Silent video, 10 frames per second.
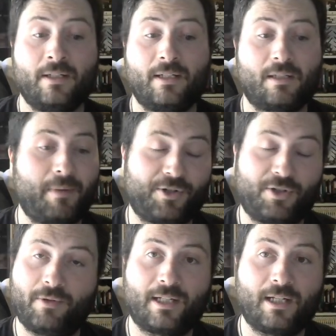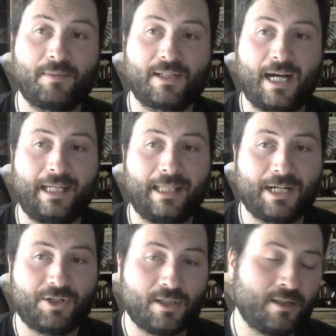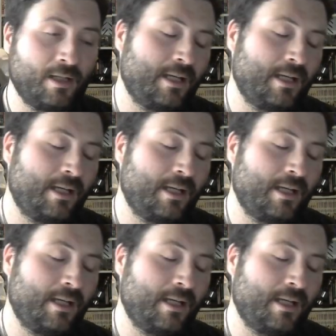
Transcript: especially when it comes to eyelashes.